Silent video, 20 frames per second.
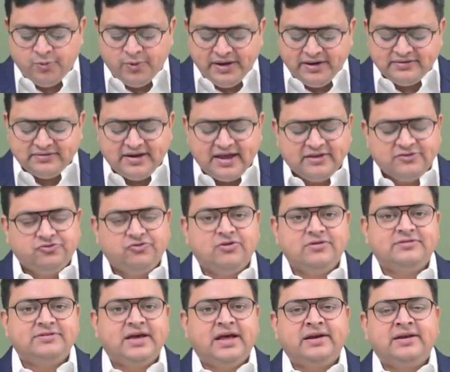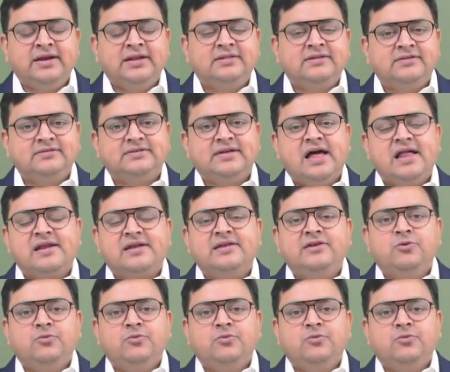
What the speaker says: What is last drawn salary? In this salary,